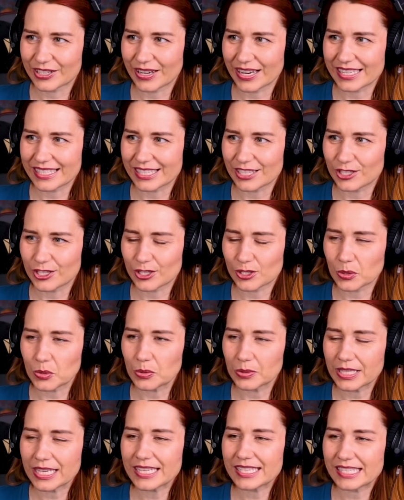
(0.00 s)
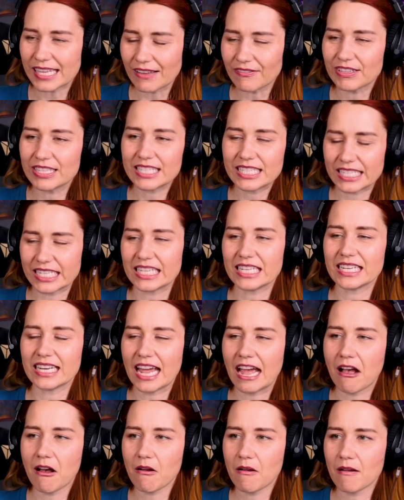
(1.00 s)
Crazy. She's only seventeen
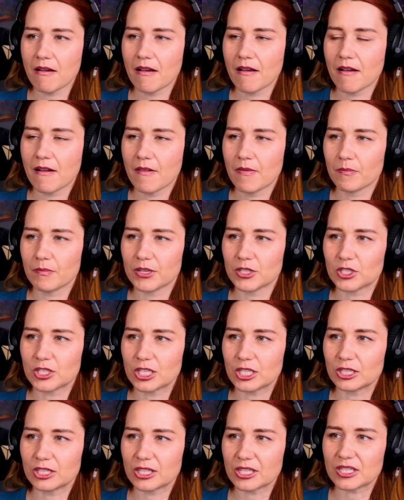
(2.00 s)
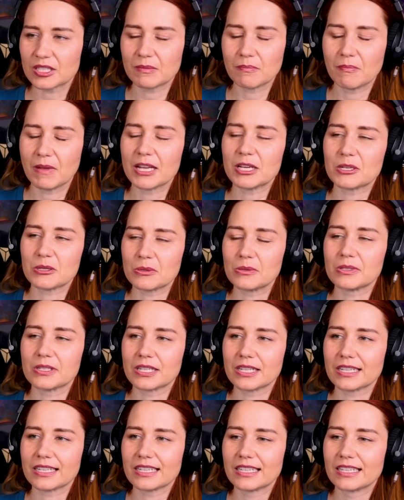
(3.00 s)
now, and she looks much
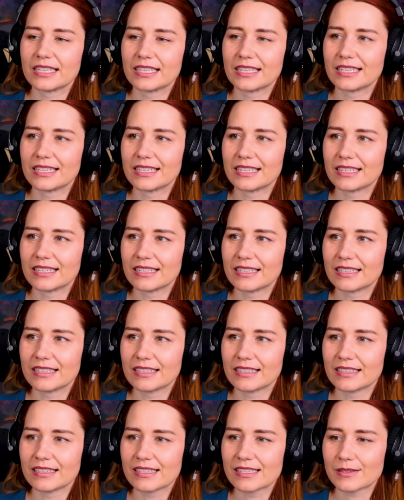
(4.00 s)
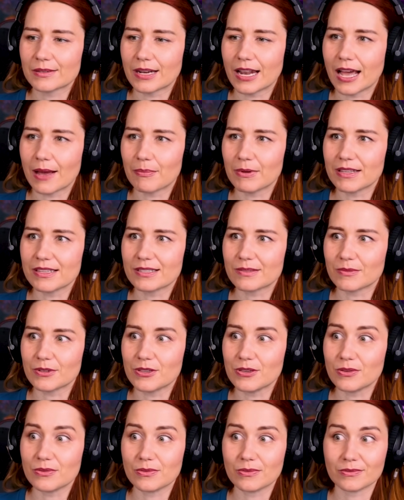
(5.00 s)
older. That's what happens when
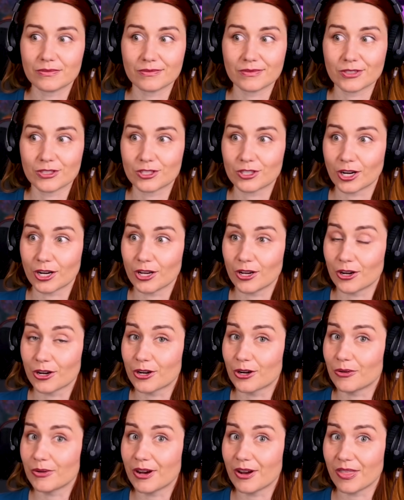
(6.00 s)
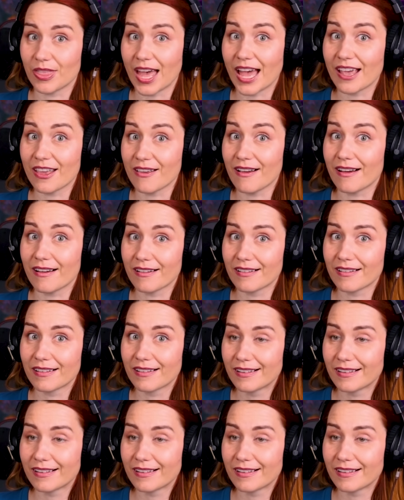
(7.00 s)
you start your career that young.